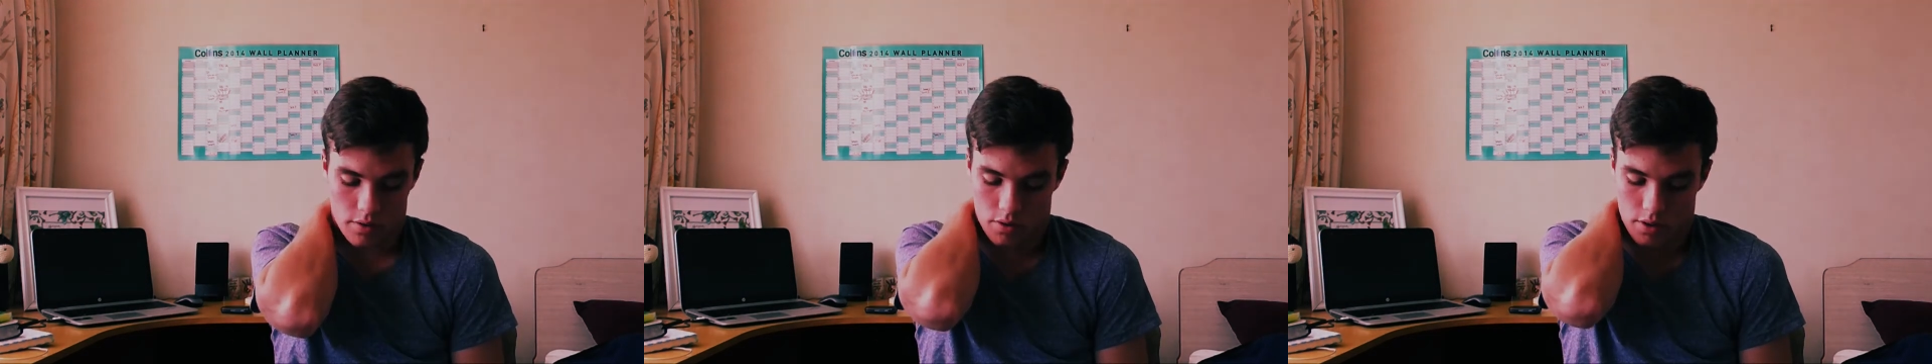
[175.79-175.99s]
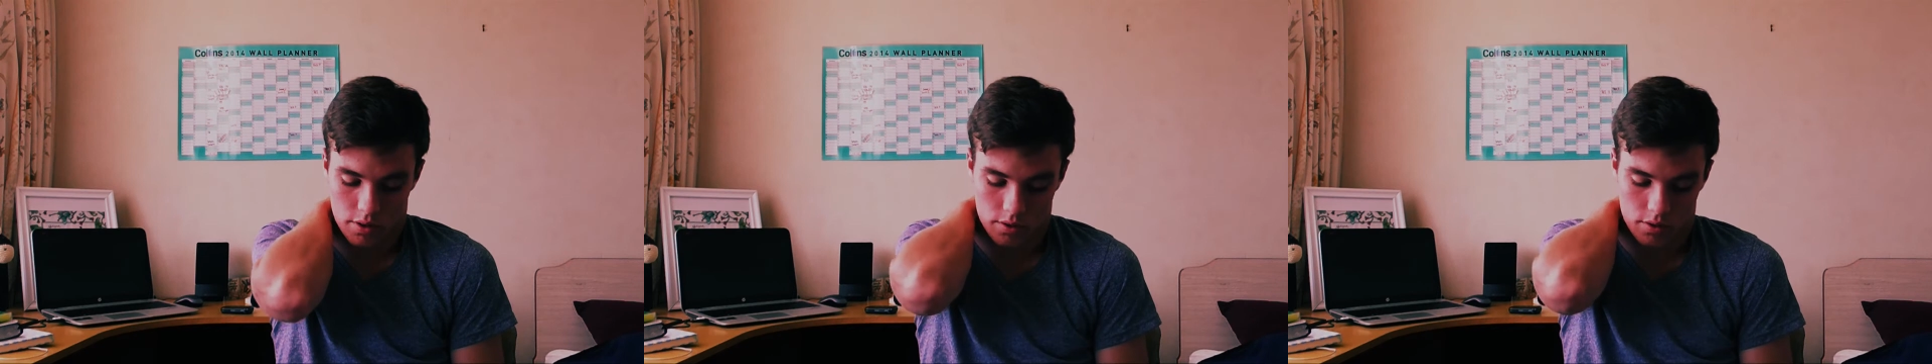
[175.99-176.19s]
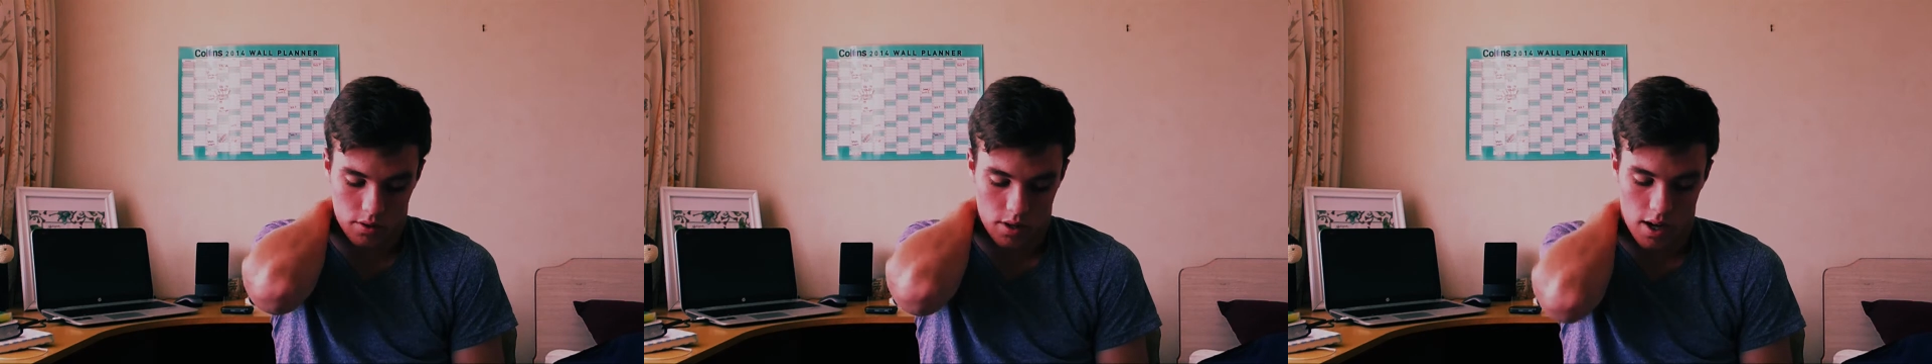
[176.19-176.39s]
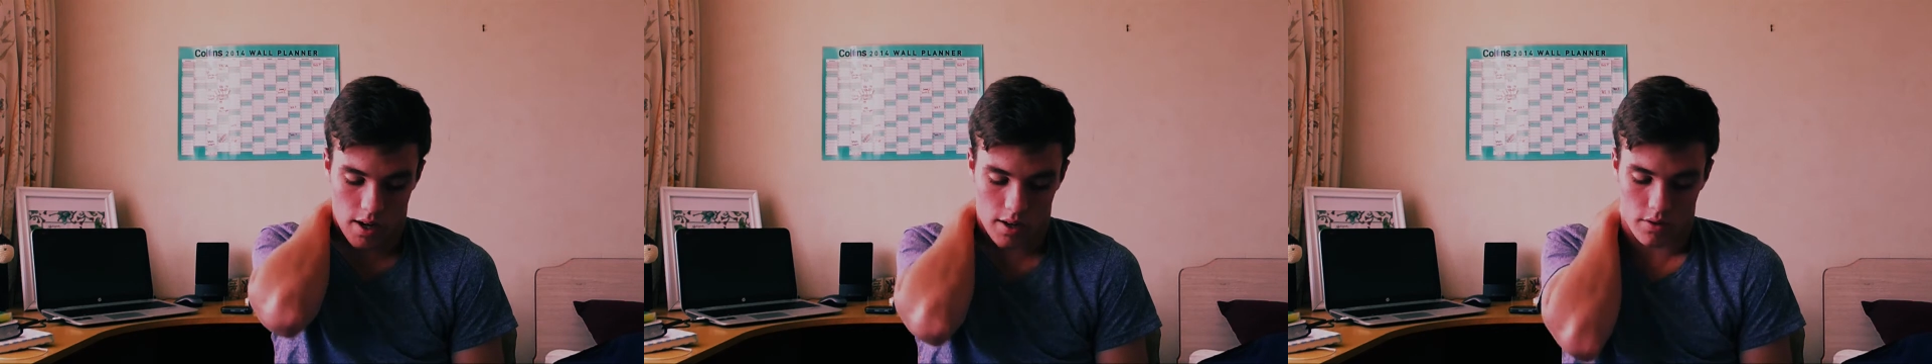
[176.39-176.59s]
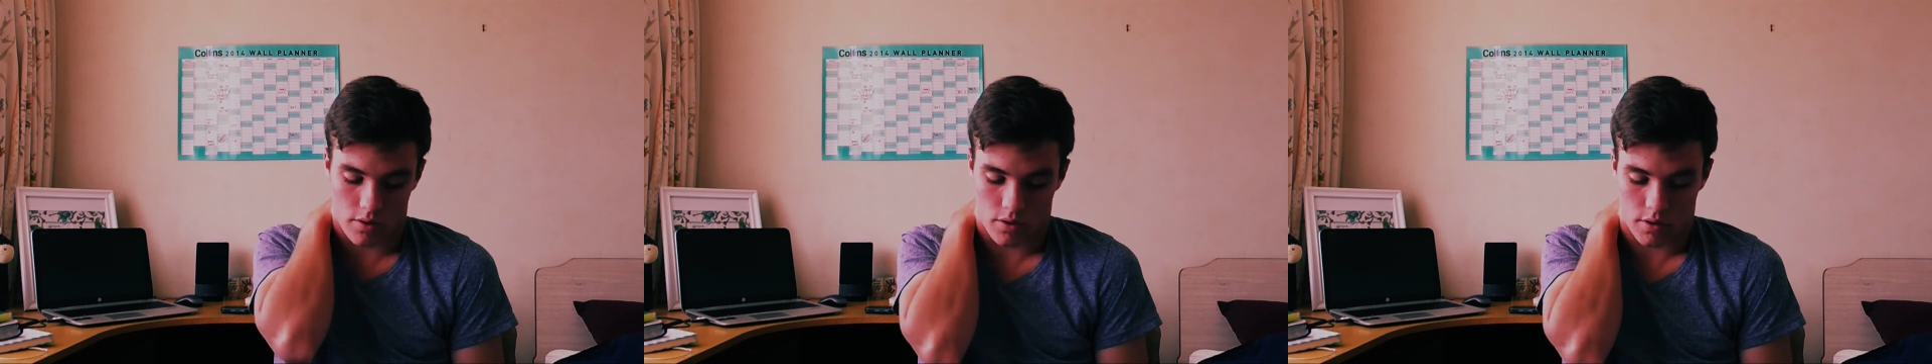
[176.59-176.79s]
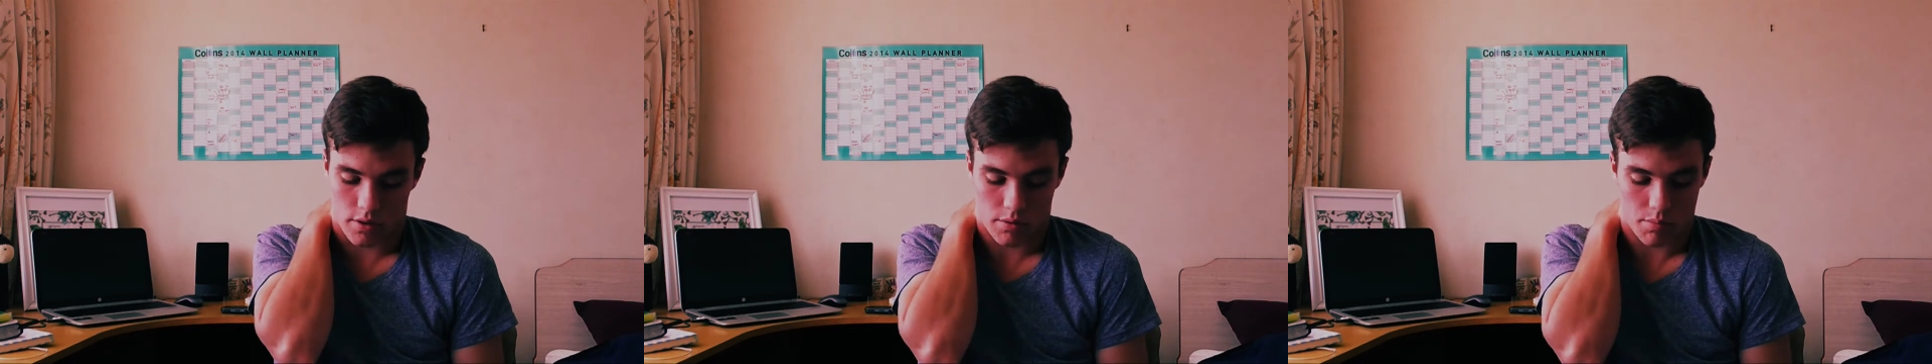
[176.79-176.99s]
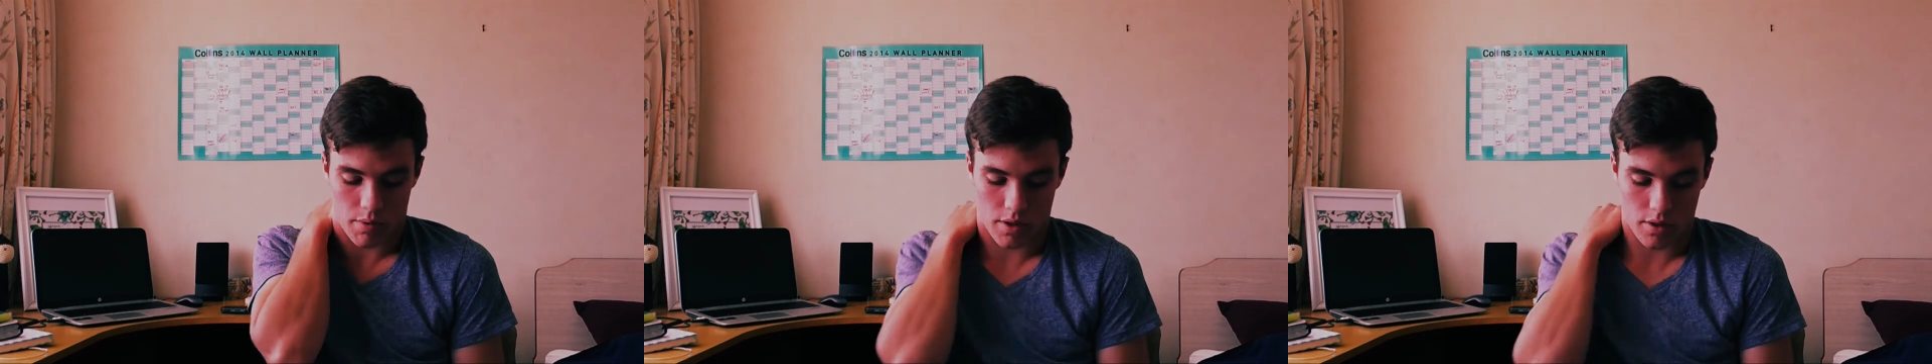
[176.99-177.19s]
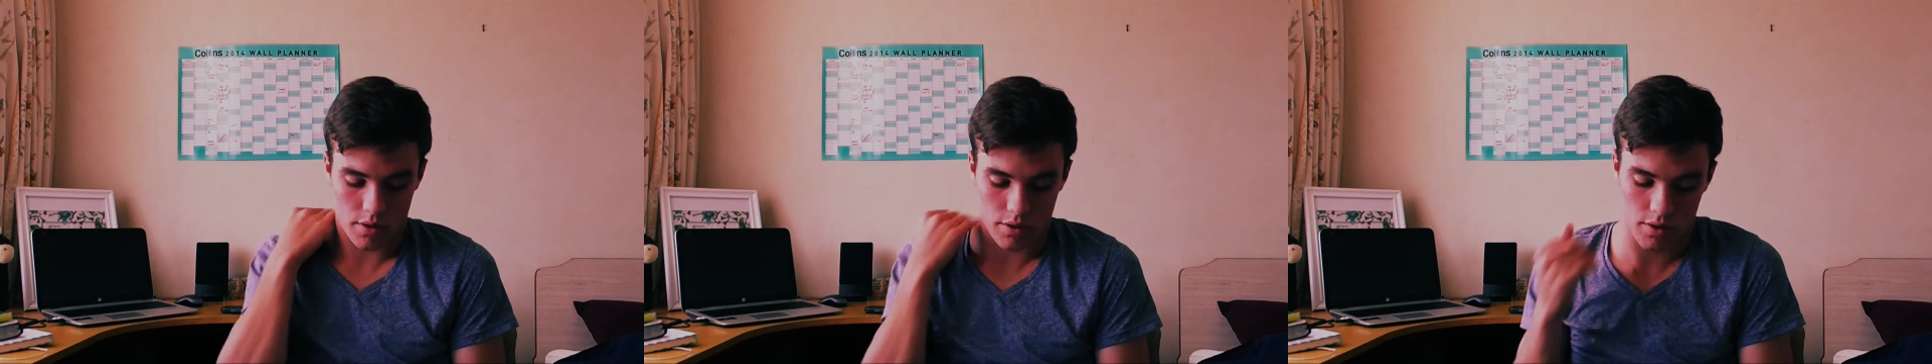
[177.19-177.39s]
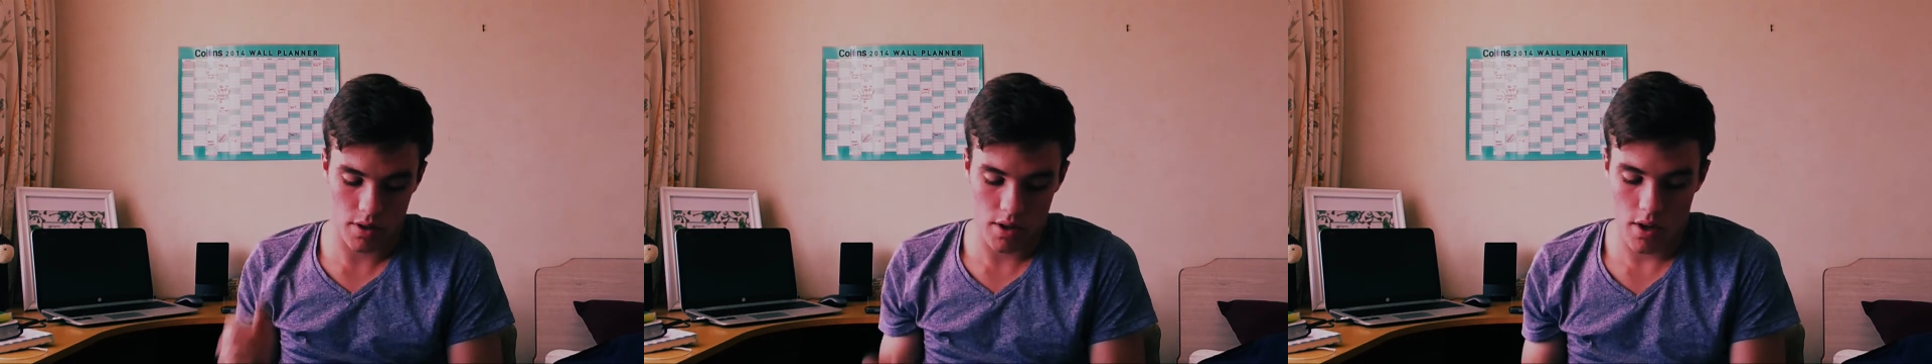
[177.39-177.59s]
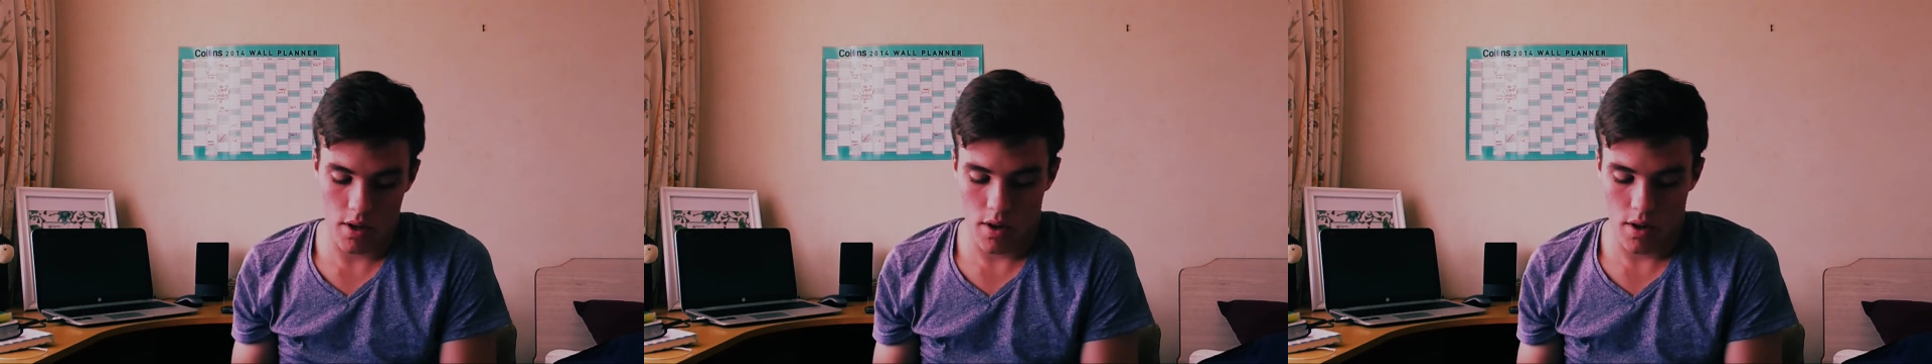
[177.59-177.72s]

Noise because